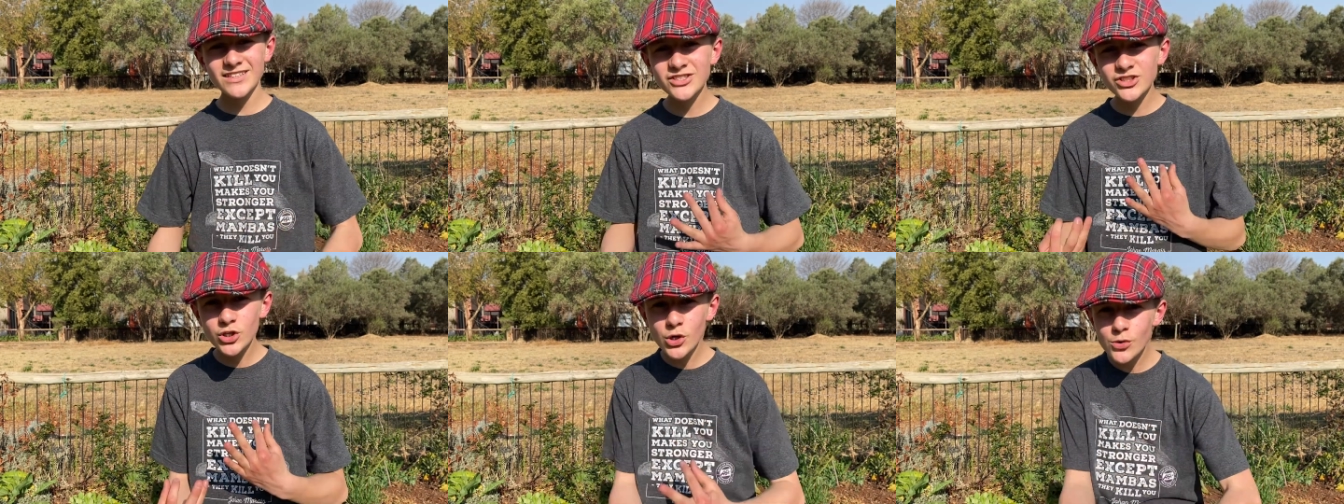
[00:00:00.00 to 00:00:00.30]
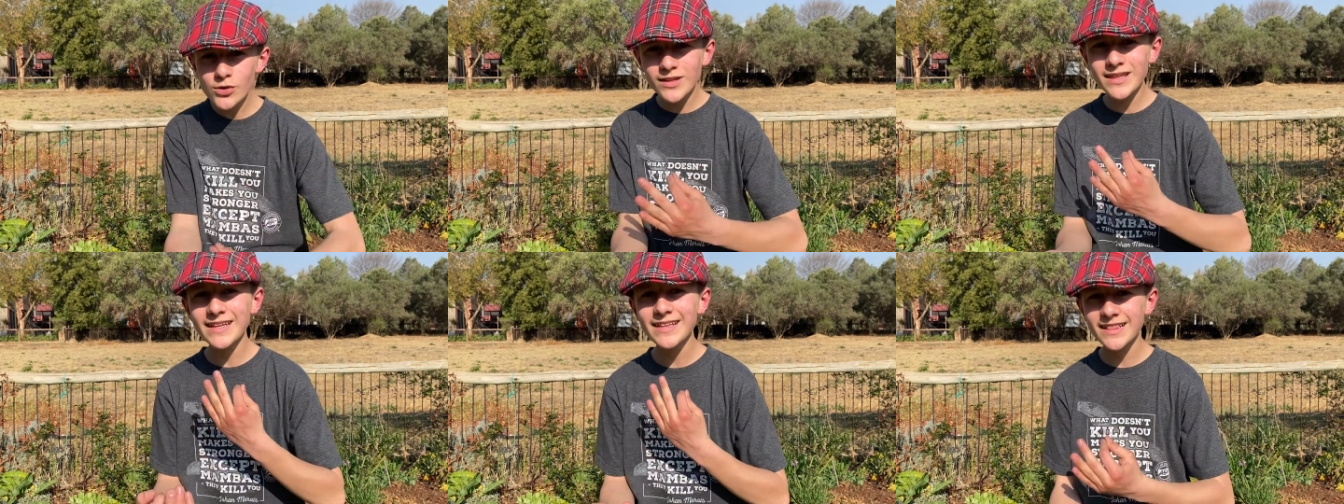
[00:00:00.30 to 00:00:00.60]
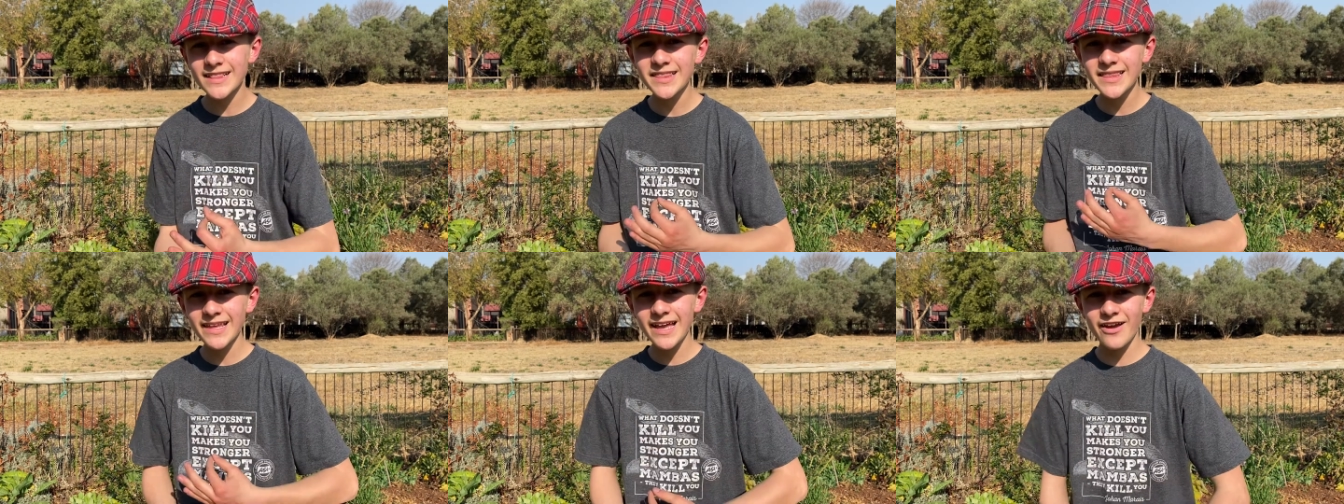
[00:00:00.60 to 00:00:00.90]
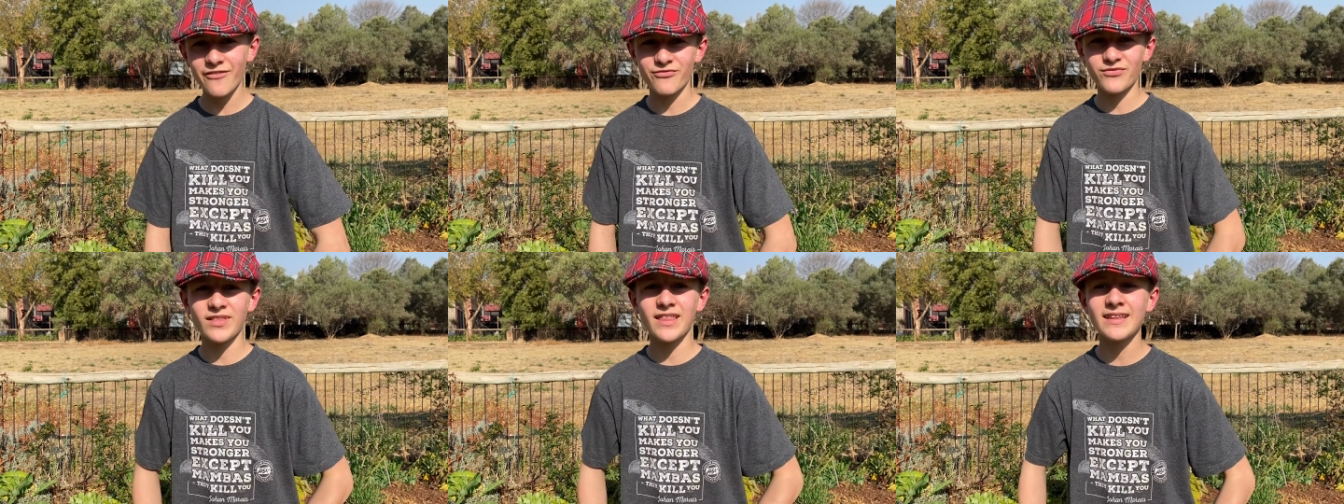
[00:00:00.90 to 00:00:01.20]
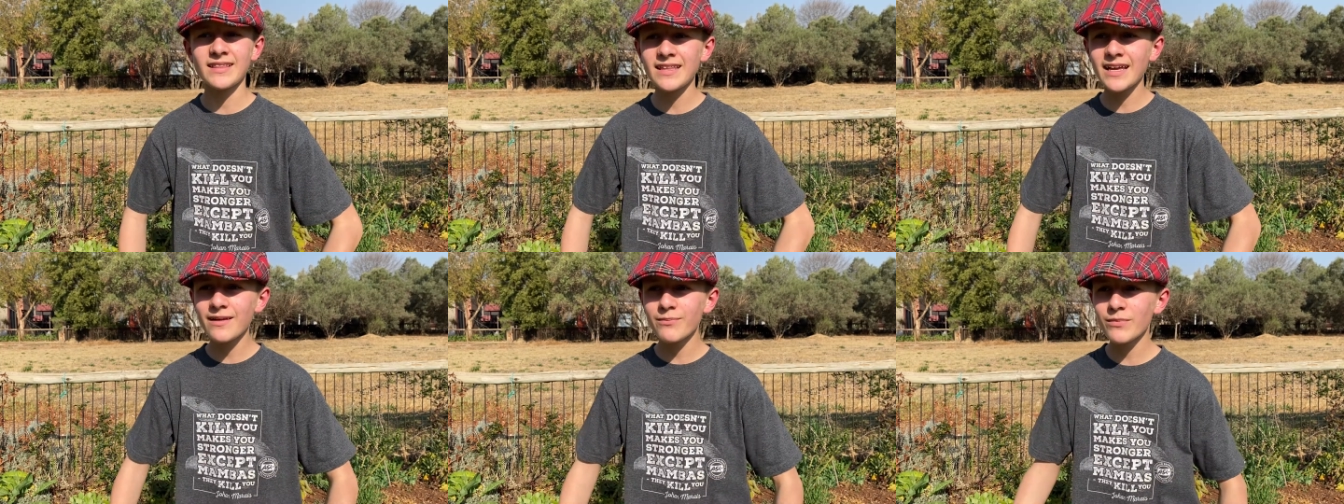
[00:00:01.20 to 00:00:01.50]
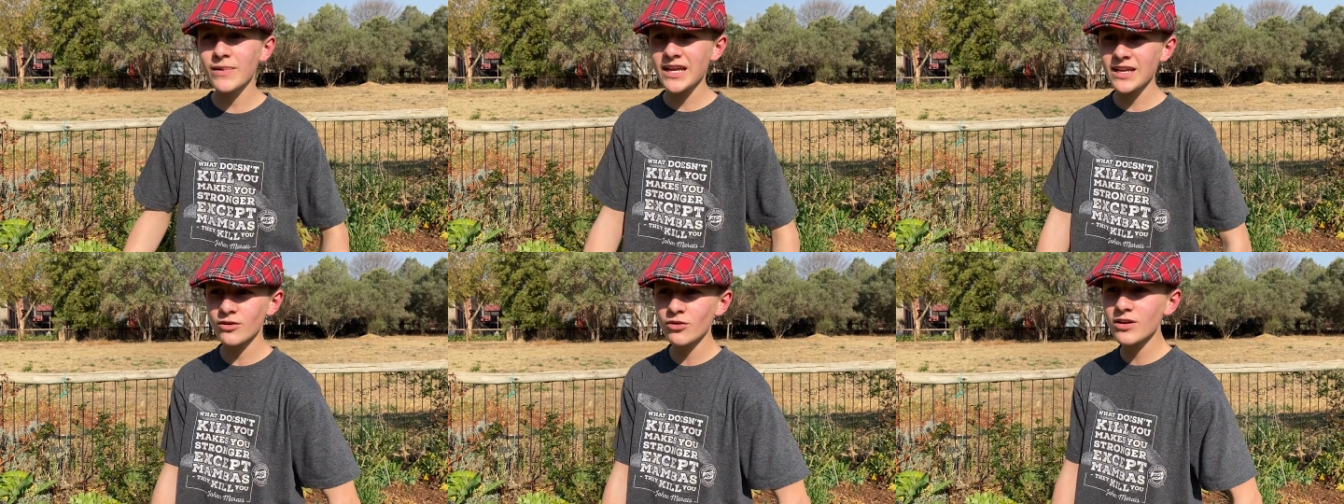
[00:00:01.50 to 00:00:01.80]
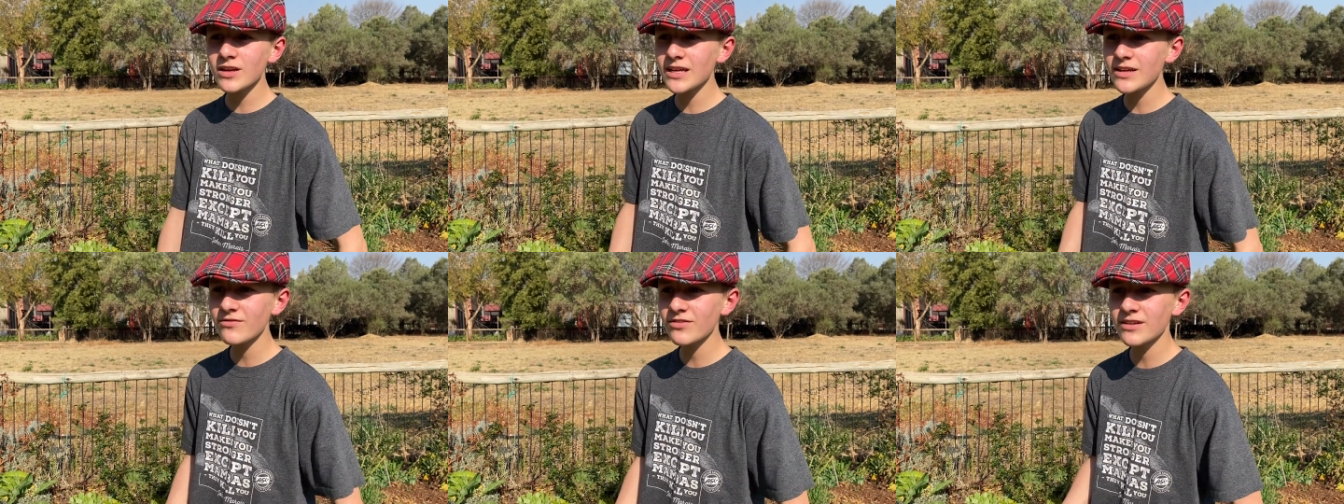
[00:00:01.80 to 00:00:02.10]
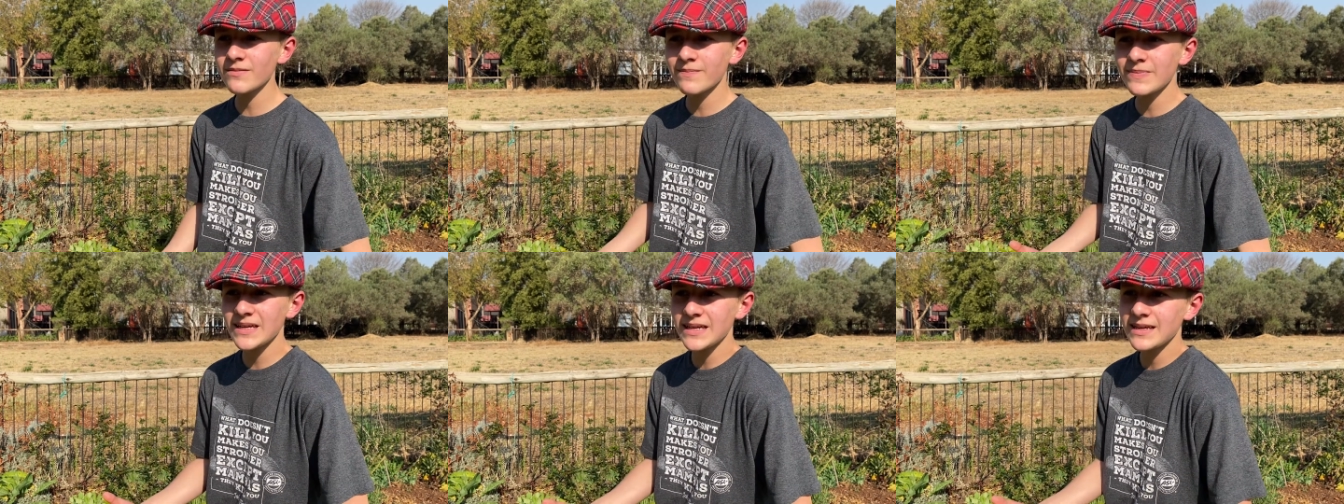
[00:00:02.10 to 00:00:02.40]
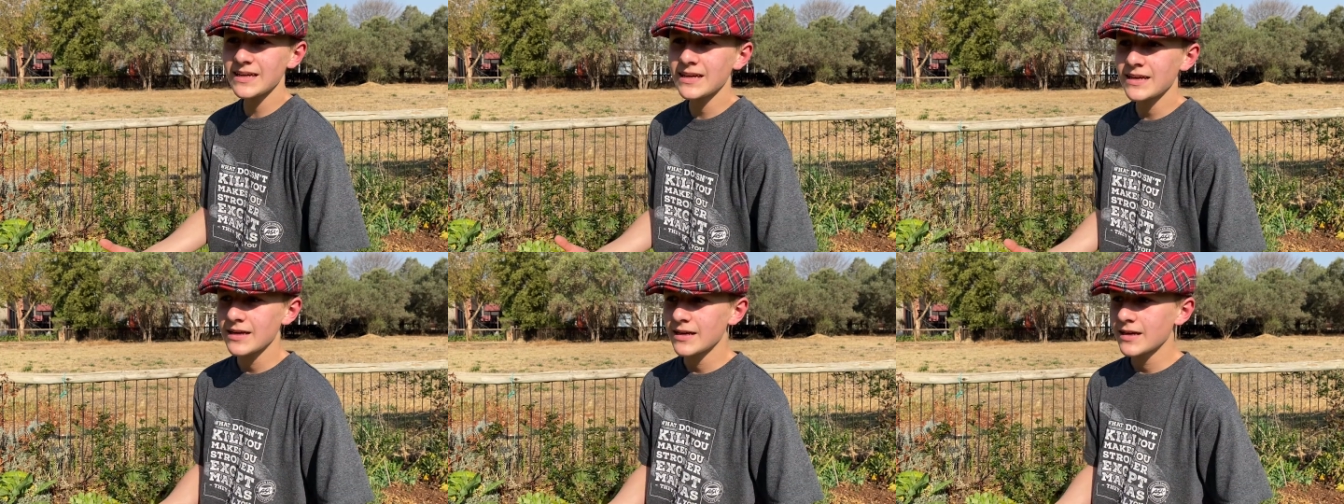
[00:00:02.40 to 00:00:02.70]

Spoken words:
so little left that may not even be